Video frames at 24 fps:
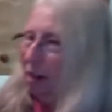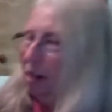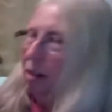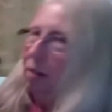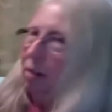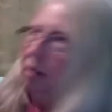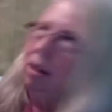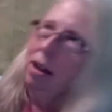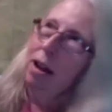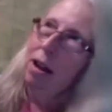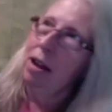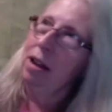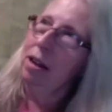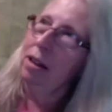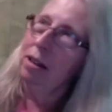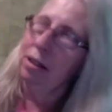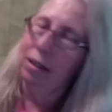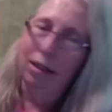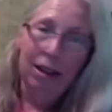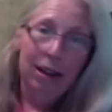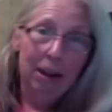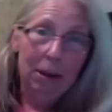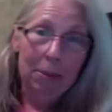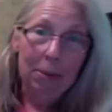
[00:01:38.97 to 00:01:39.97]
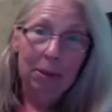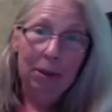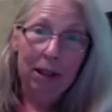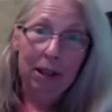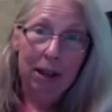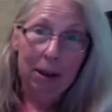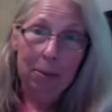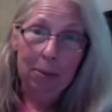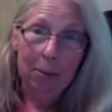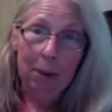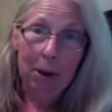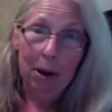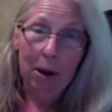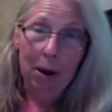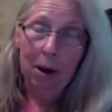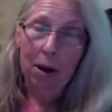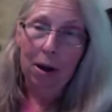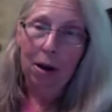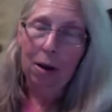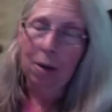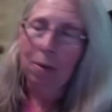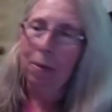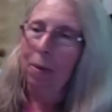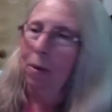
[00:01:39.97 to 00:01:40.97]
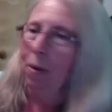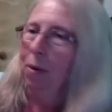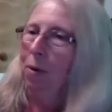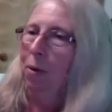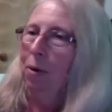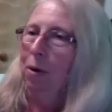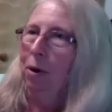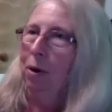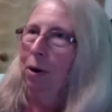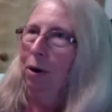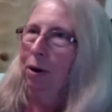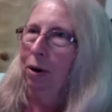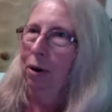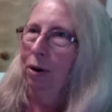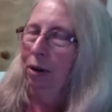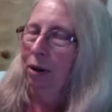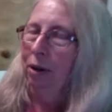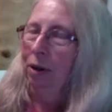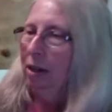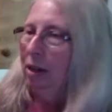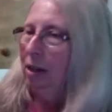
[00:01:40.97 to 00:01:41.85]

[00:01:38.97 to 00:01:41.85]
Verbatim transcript: like light up a light bulb or